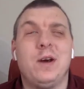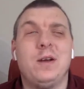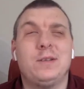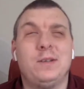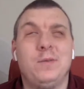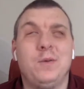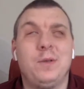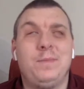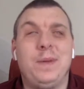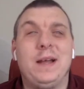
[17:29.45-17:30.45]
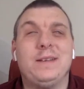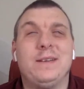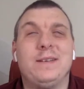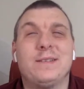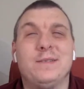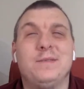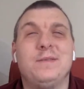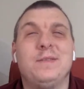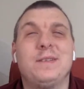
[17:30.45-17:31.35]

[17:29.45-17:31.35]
Arsenal or the bad Arsenal.